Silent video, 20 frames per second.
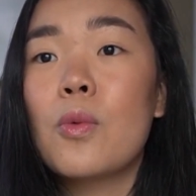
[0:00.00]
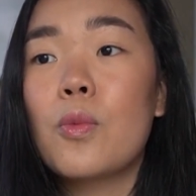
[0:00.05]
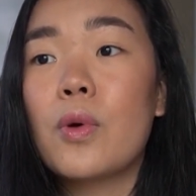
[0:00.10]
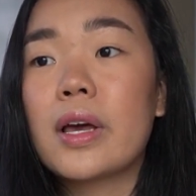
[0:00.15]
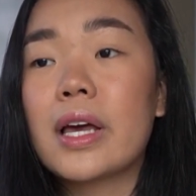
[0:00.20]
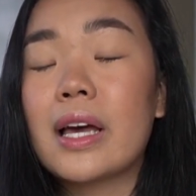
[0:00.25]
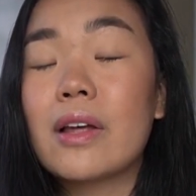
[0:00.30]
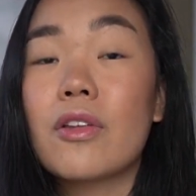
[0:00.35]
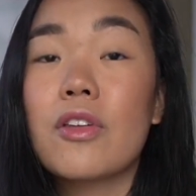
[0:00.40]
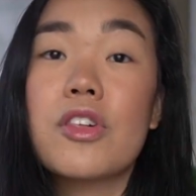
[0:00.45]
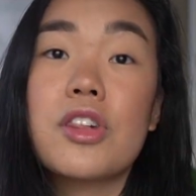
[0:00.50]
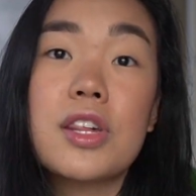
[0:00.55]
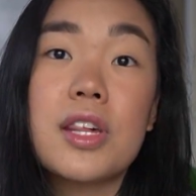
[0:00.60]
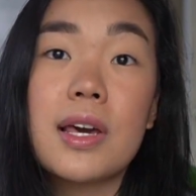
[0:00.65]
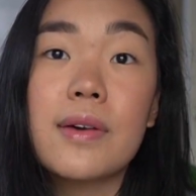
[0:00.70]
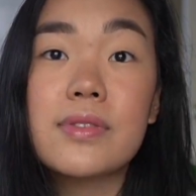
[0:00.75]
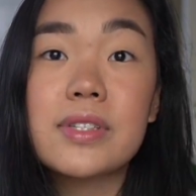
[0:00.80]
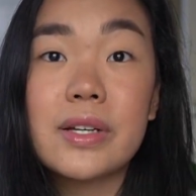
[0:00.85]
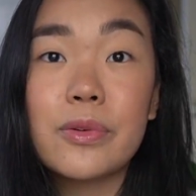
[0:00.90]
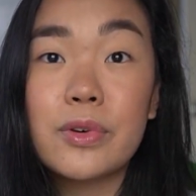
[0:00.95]
What kind of
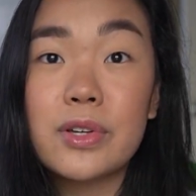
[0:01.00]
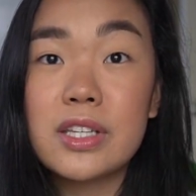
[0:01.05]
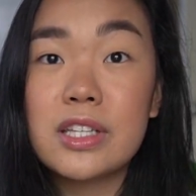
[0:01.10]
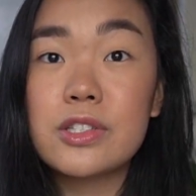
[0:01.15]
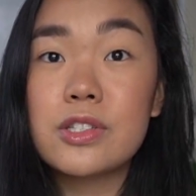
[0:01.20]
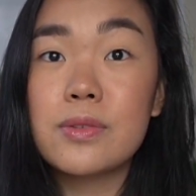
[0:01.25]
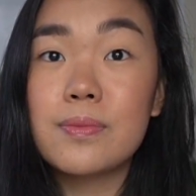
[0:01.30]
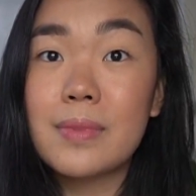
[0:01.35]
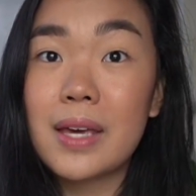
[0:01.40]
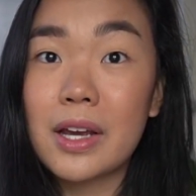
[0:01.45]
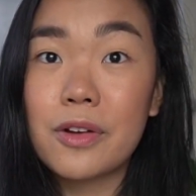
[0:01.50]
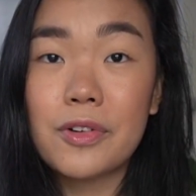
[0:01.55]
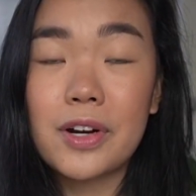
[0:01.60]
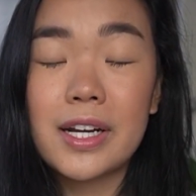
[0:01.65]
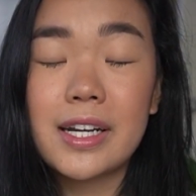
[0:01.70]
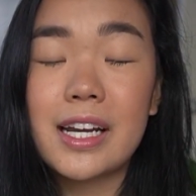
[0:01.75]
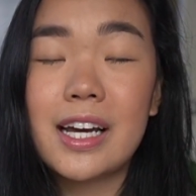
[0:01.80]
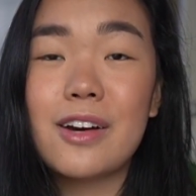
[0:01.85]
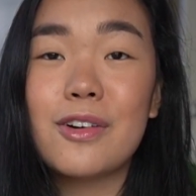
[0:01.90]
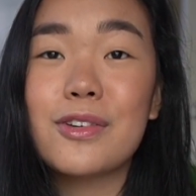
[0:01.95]
shifts that we need to make
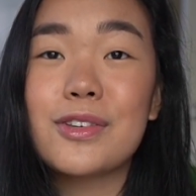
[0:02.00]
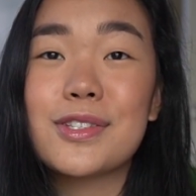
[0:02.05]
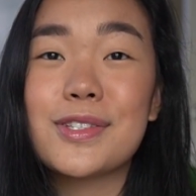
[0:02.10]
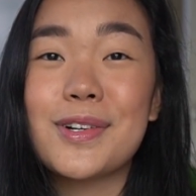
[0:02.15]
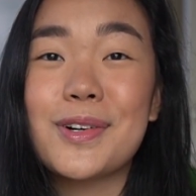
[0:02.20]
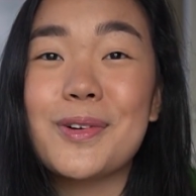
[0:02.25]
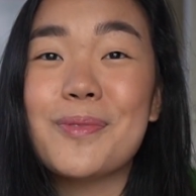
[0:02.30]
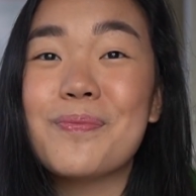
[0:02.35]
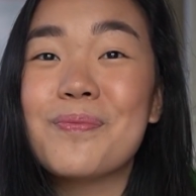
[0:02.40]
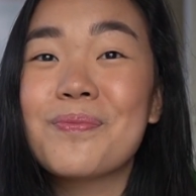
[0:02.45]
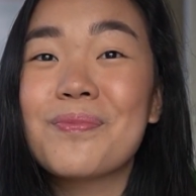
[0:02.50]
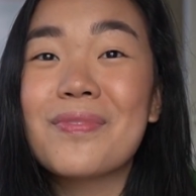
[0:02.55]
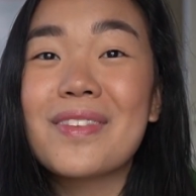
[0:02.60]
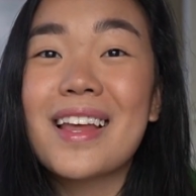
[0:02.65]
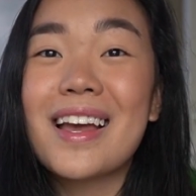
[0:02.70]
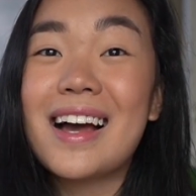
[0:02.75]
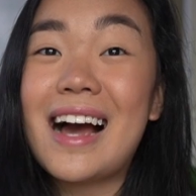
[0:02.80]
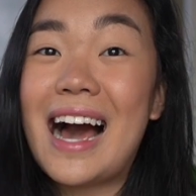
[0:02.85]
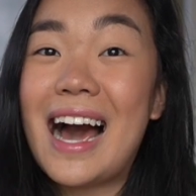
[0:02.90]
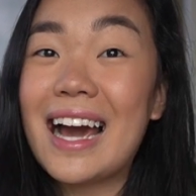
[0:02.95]
right now? So
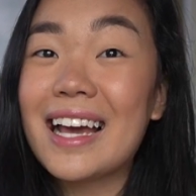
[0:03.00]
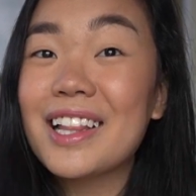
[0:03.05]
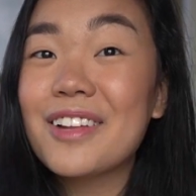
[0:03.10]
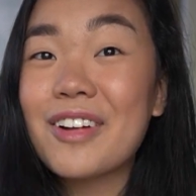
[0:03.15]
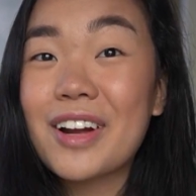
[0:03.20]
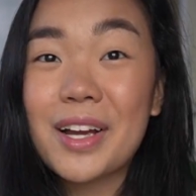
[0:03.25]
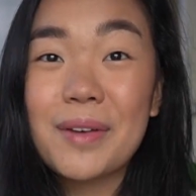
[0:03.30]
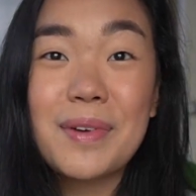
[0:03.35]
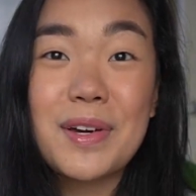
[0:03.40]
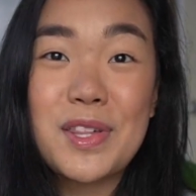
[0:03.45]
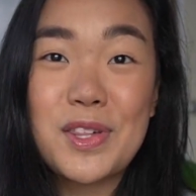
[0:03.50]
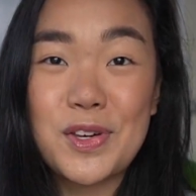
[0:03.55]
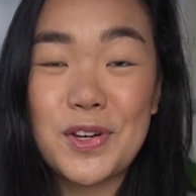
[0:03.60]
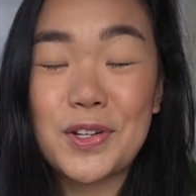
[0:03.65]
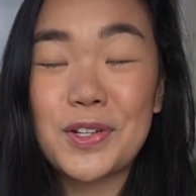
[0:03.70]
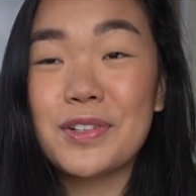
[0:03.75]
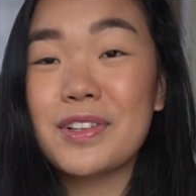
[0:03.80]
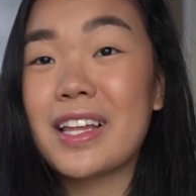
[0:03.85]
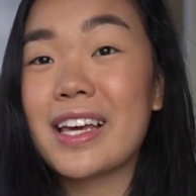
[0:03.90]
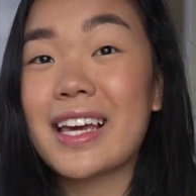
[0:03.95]
highly recommend
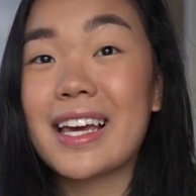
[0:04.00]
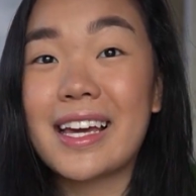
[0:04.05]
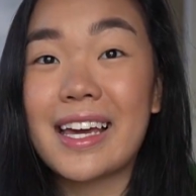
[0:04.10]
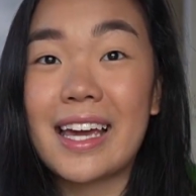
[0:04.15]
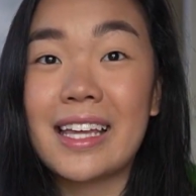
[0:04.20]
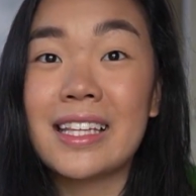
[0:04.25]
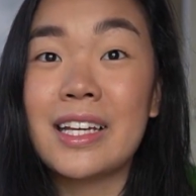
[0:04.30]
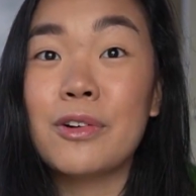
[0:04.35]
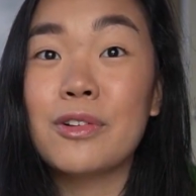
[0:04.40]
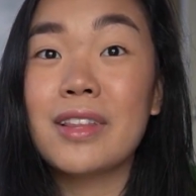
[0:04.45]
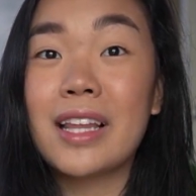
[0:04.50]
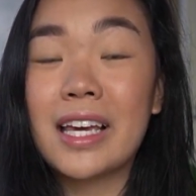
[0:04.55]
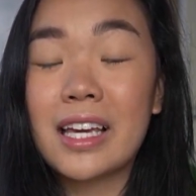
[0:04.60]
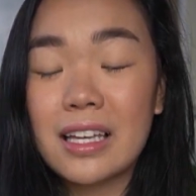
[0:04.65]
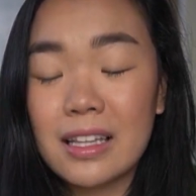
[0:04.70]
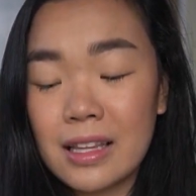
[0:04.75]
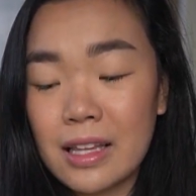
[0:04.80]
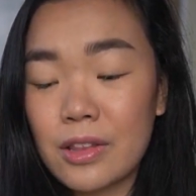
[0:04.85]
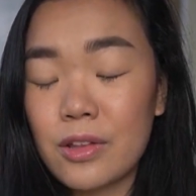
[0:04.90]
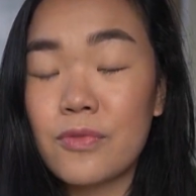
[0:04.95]
journaling. Again, I'll
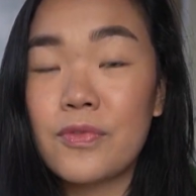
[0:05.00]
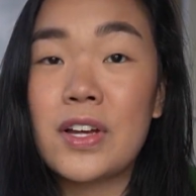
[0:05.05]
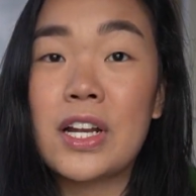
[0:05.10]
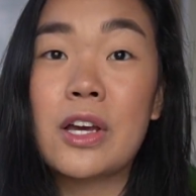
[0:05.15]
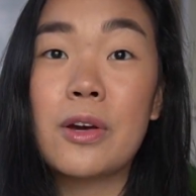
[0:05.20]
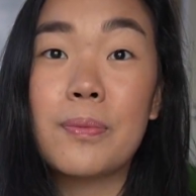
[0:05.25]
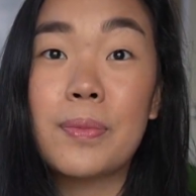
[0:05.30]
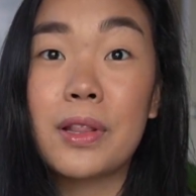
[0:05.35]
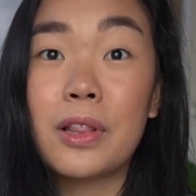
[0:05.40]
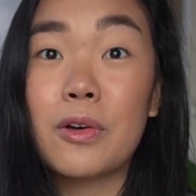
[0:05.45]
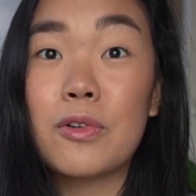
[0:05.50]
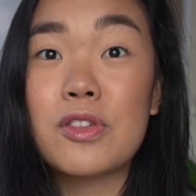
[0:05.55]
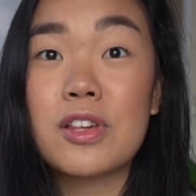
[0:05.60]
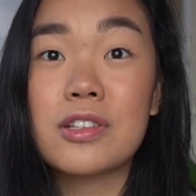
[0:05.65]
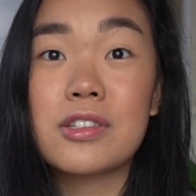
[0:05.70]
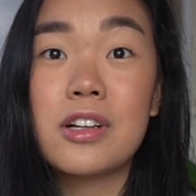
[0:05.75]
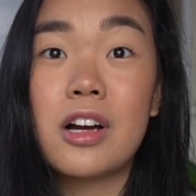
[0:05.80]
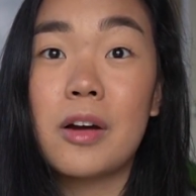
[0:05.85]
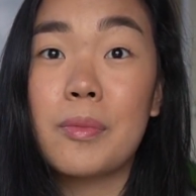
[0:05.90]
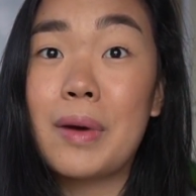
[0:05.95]
link another video below
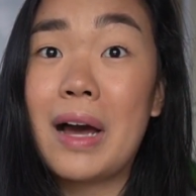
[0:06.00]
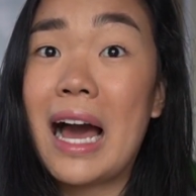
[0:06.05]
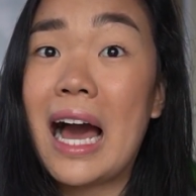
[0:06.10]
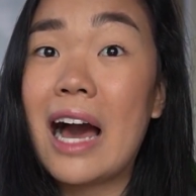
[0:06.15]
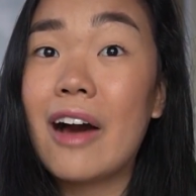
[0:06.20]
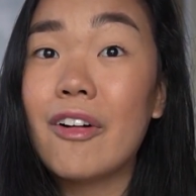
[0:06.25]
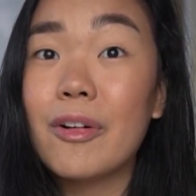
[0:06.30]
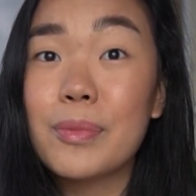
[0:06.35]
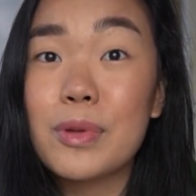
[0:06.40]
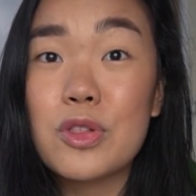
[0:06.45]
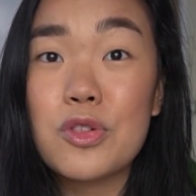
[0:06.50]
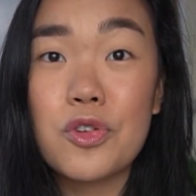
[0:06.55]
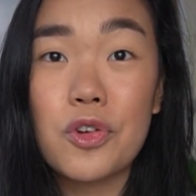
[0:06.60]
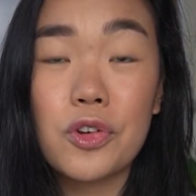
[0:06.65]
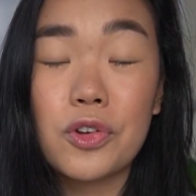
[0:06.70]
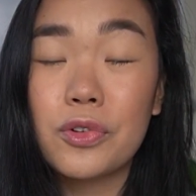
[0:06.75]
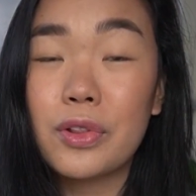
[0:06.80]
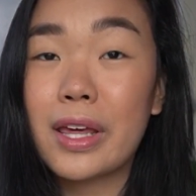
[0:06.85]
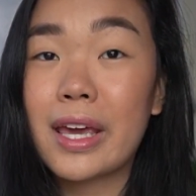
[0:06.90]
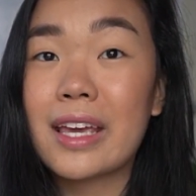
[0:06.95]
just talking about how I've been
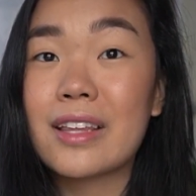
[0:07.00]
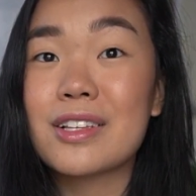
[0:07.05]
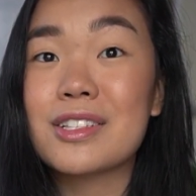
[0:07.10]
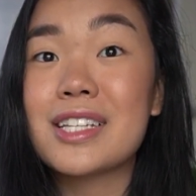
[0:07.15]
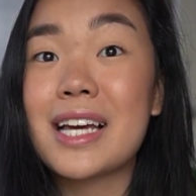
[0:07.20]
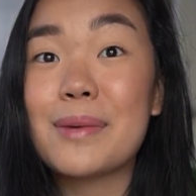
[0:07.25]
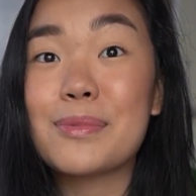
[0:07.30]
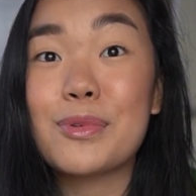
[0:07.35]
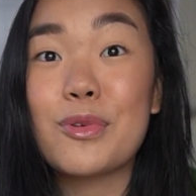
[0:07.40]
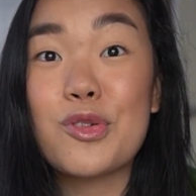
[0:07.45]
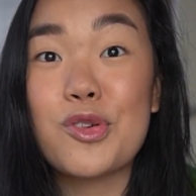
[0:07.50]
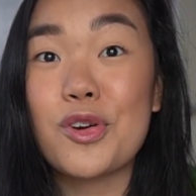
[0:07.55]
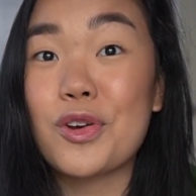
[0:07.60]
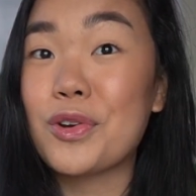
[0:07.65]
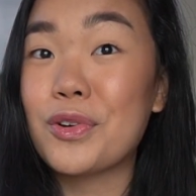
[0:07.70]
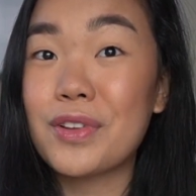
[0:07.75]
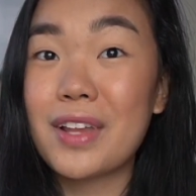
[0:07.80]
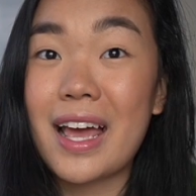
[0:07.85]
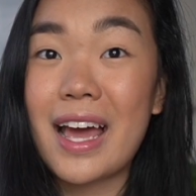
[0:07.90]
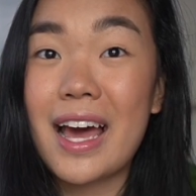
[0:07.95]
journaling and the types of
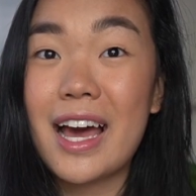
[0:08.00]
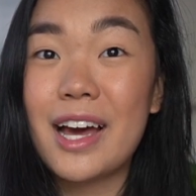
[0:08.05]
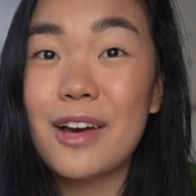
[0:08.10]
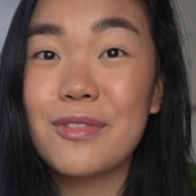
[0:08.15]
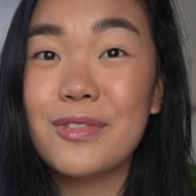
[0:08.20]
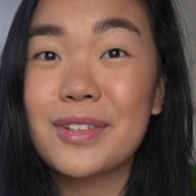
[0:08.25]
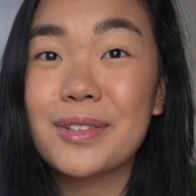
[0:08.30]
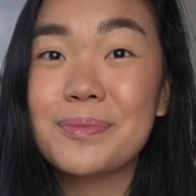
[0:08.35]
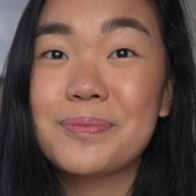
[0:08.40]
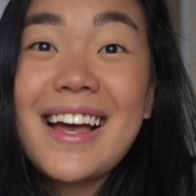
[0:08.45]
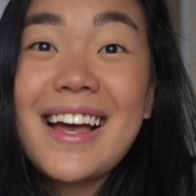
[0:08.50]
journal that I have.